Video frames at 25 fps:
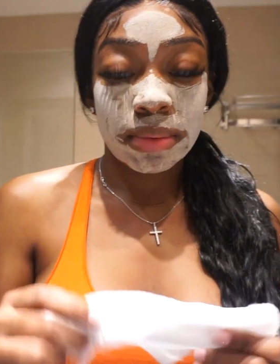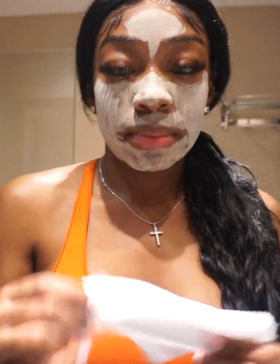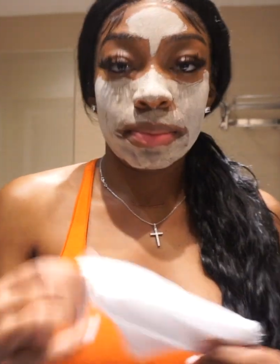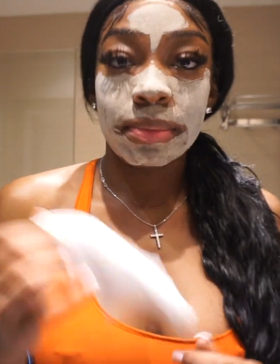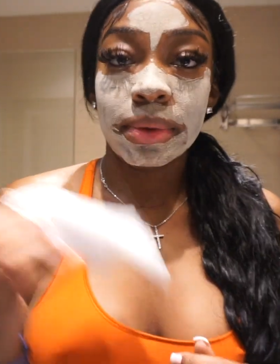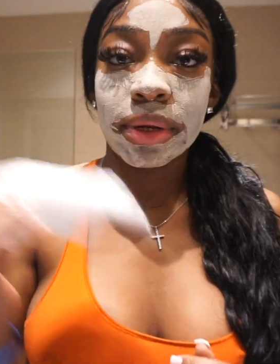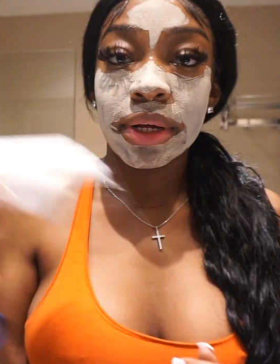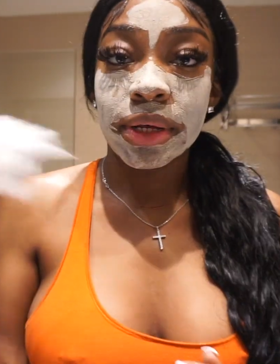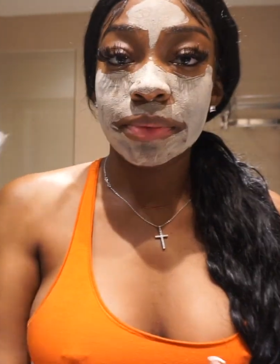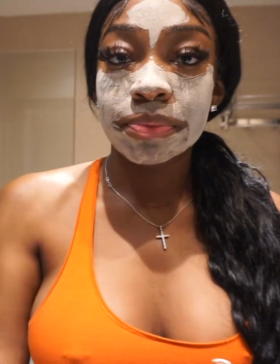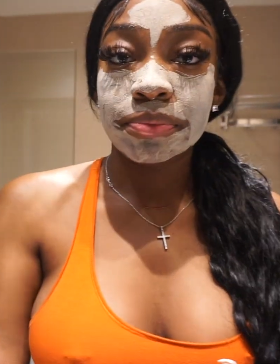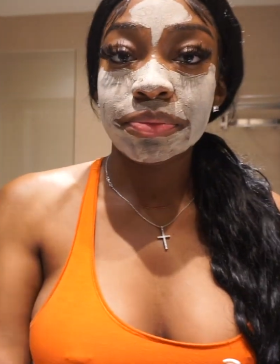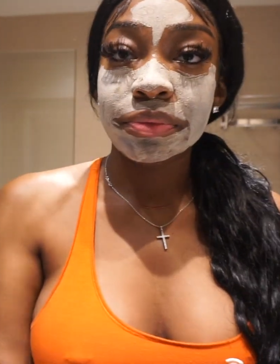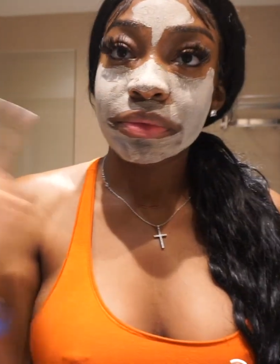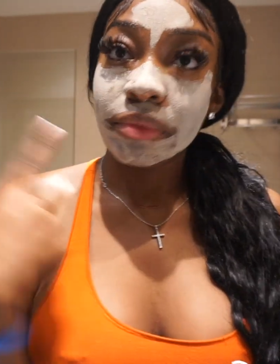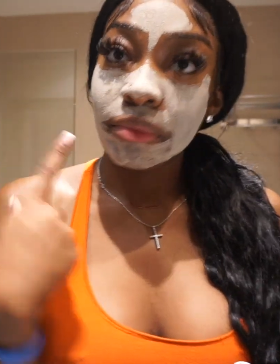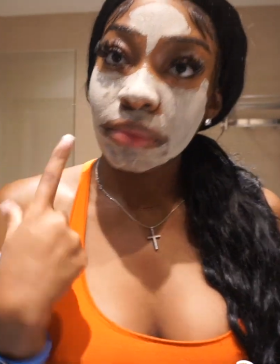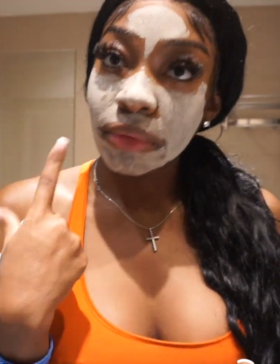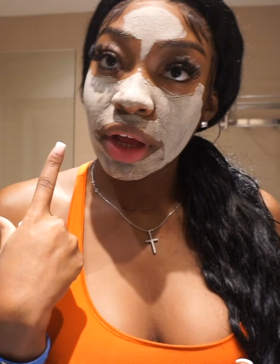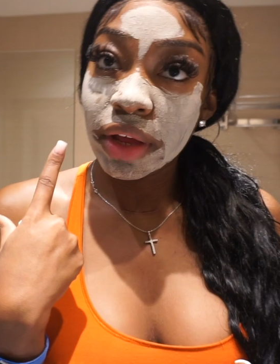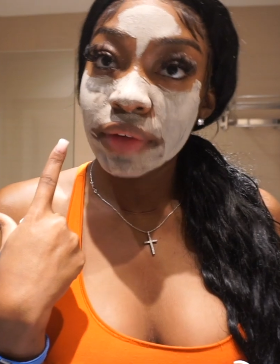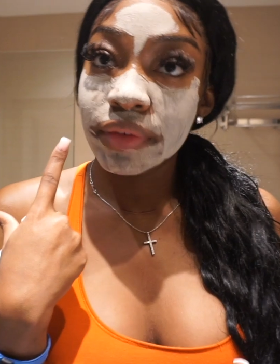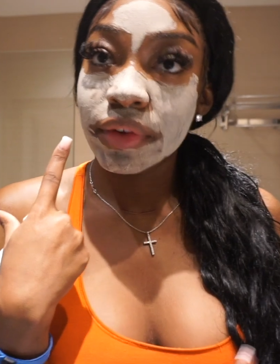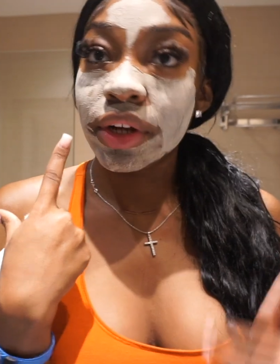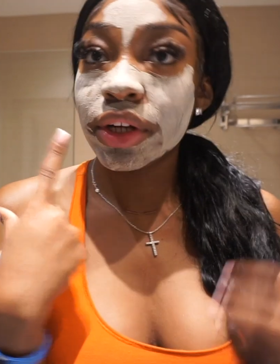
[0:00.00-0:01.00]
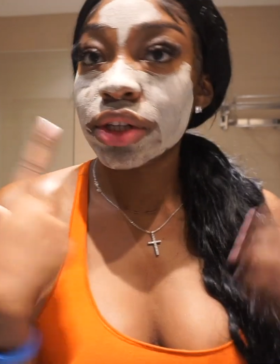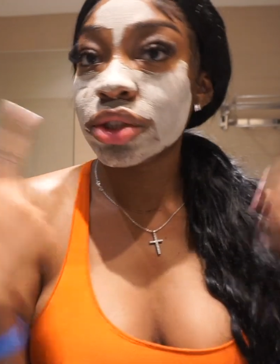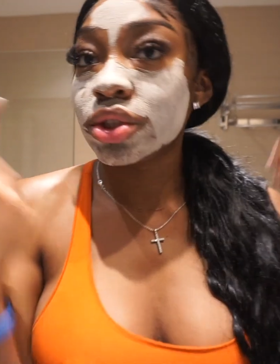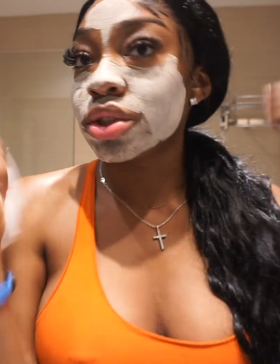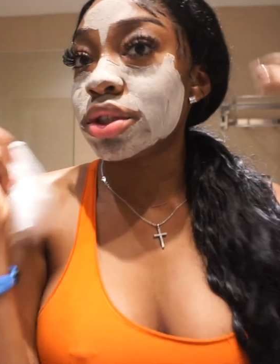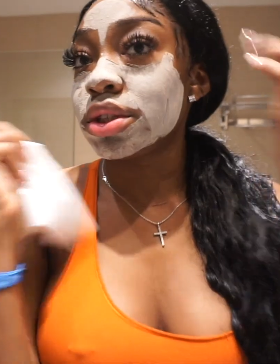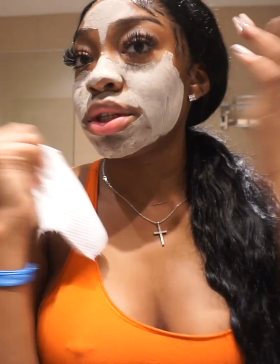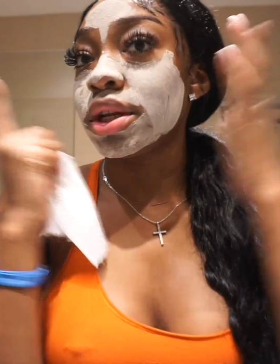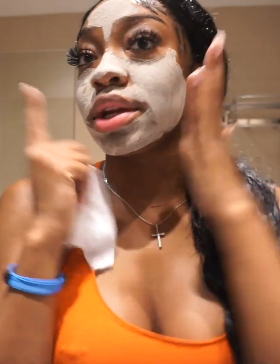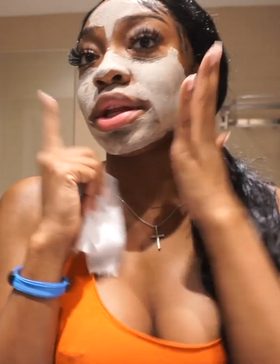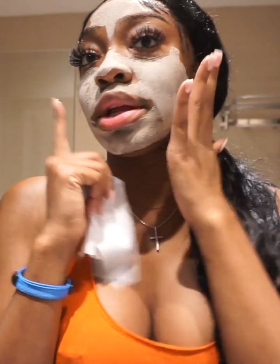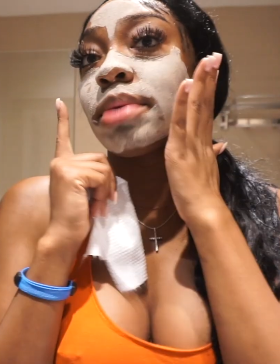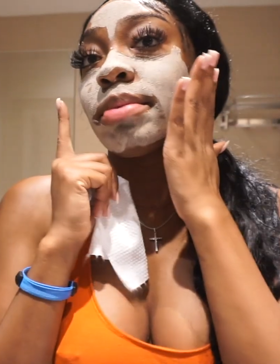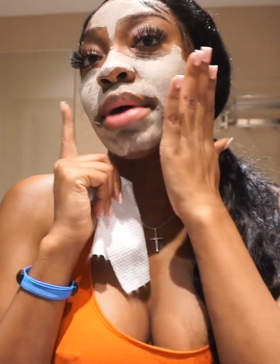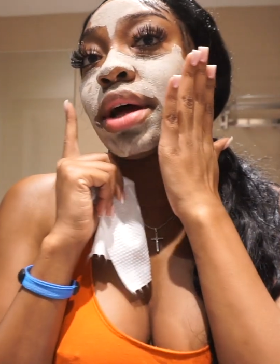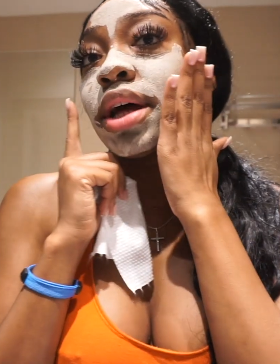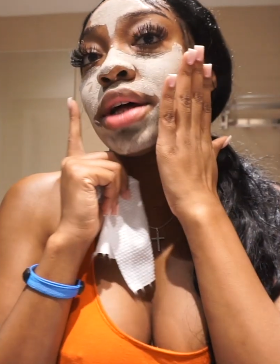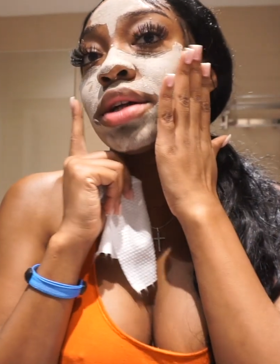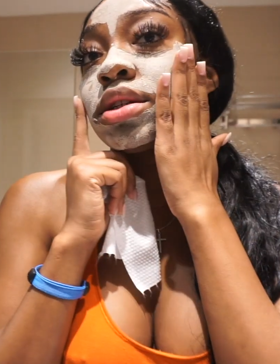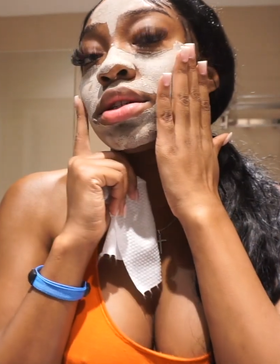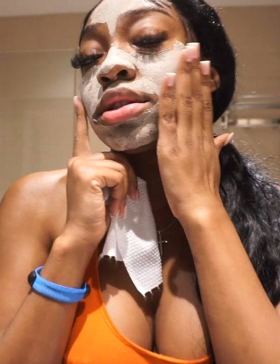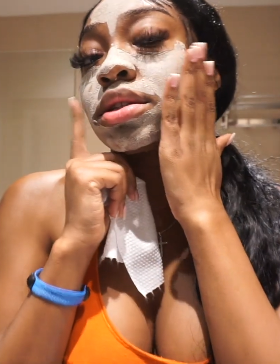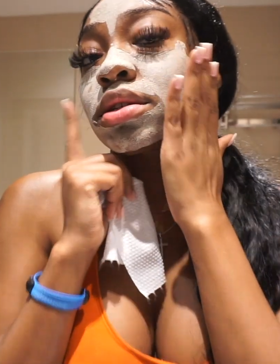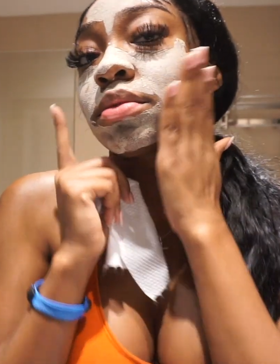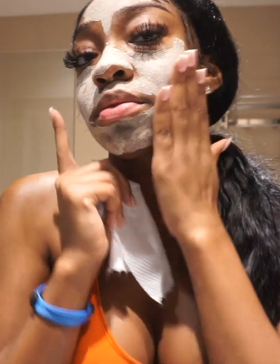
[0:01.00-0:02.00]
But if you're interested in the
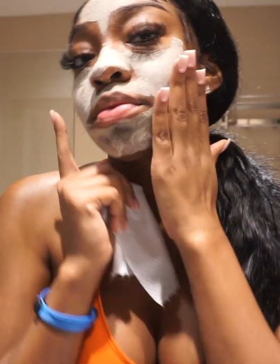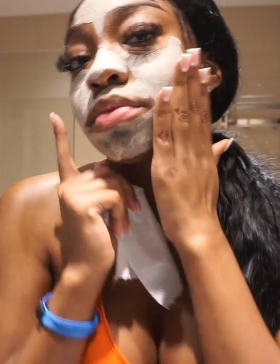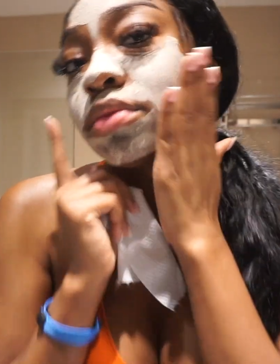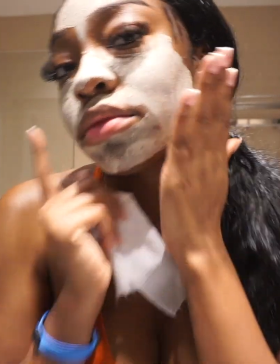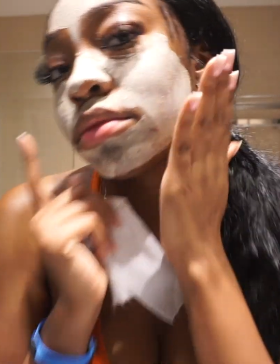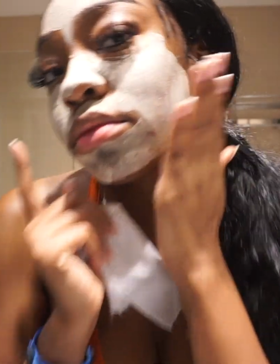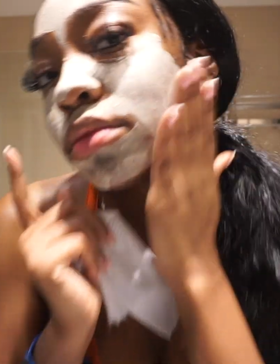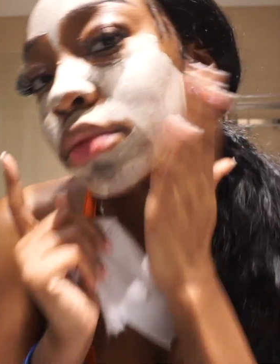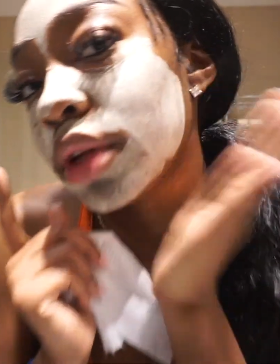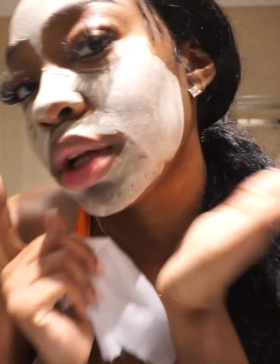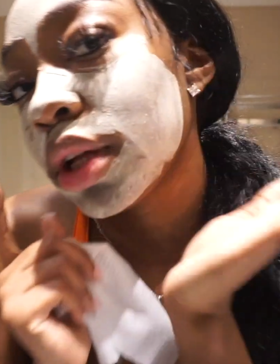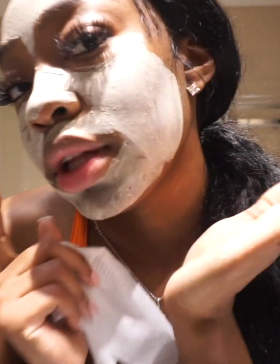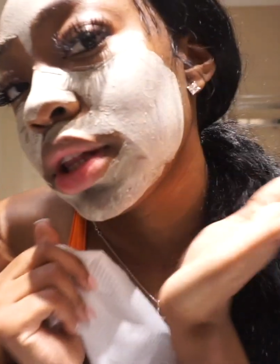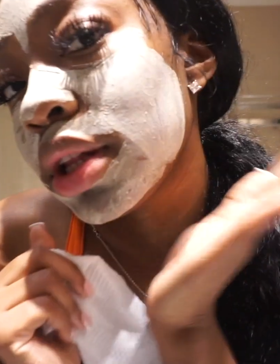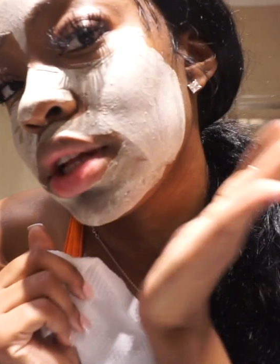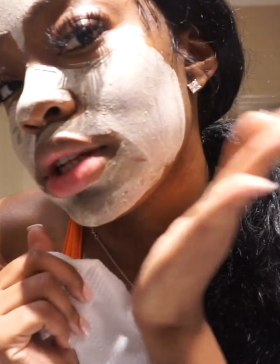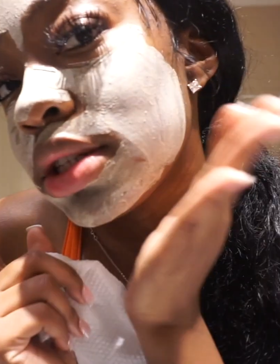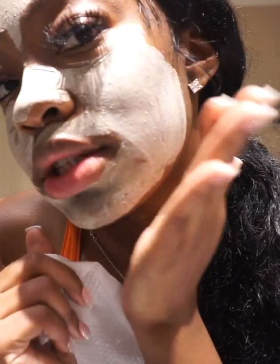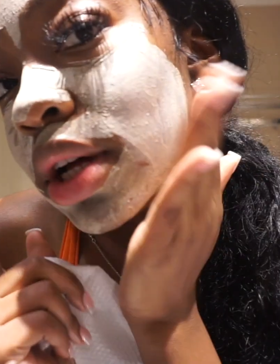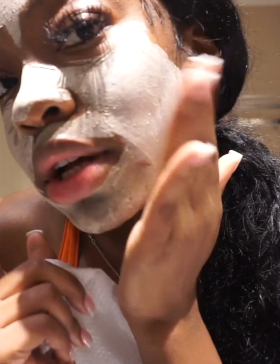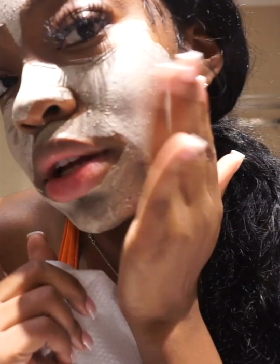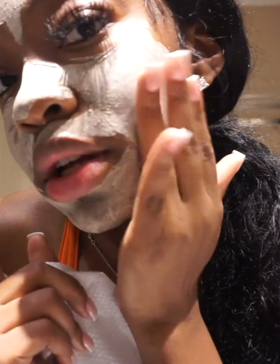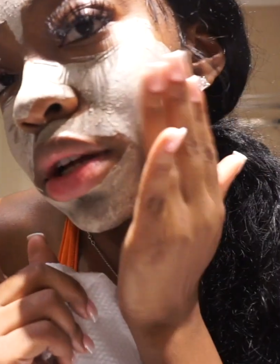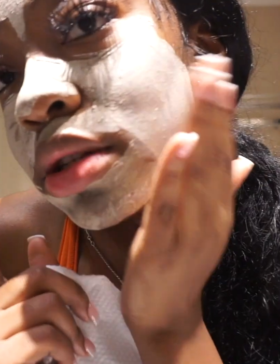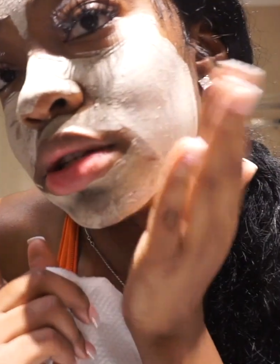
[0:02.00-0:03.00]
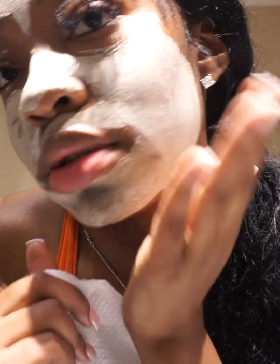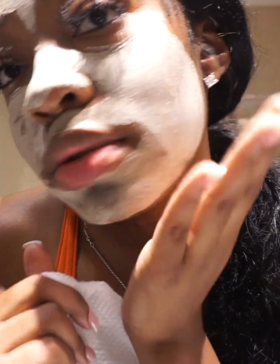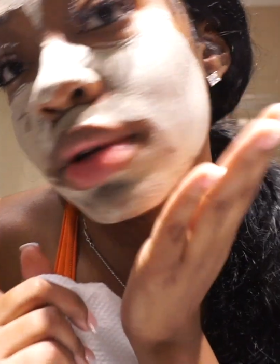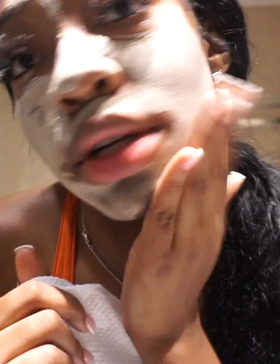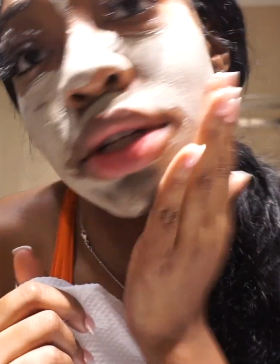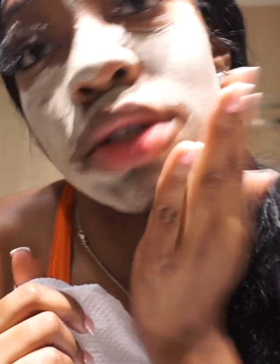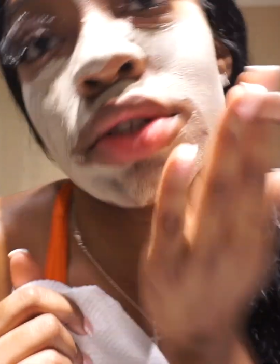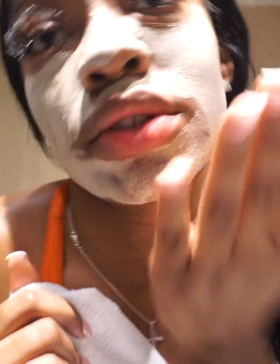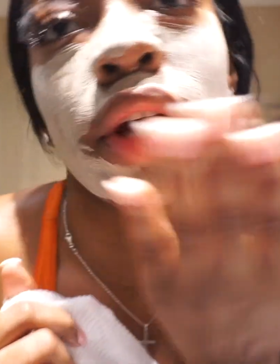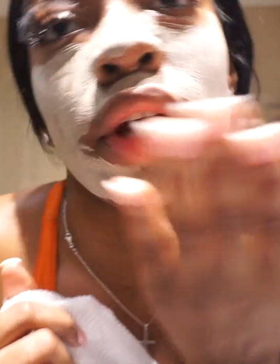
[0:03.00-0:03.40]
mask, this is how it looks when it